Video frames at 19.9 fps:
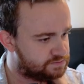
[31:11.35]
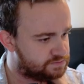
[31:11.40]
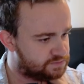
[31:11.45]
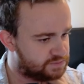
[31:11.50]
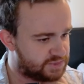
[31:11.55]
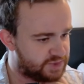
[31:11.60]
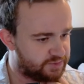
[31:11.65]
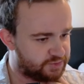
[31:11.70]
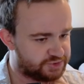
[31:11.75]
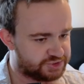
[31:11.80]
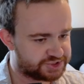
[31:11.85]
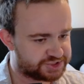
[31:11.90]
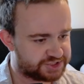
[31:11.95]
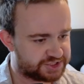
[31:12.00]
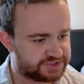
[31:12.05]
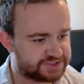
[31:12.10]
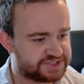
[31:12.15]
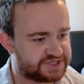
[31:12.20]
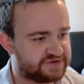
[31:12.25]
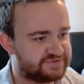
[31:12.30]
Then we'll just
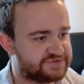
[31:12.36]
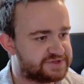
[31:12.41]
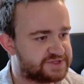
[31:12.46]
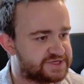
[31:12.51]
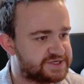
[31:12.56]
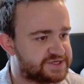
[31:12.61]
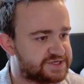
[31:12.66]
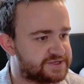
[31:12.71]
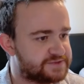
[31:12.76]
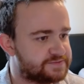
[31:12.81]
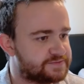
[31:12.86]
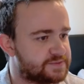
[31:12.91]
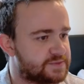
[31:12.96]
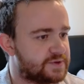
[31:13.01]
go 7 leader.